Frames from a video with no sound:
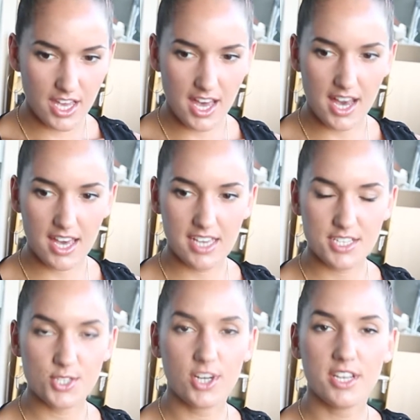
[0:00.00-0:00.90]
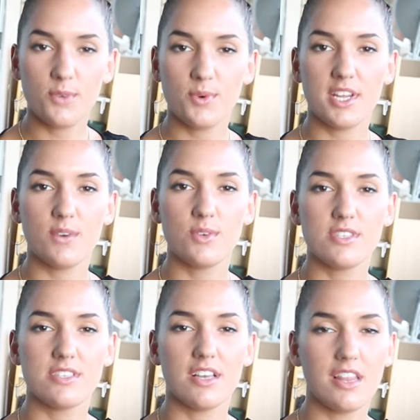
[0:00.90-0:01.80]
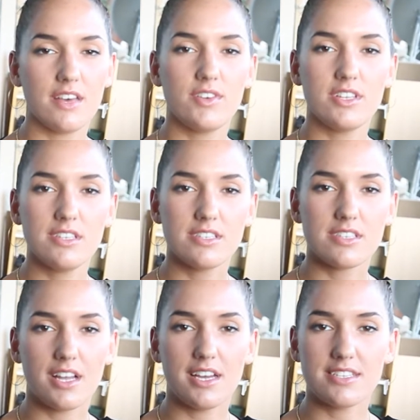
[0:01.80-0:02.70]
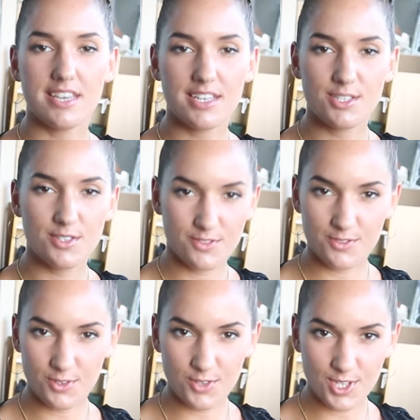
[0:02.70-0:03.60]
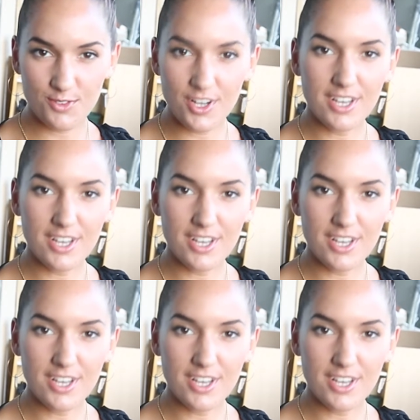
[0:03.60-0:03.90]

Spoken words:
I started when I was 11 to like dance for real,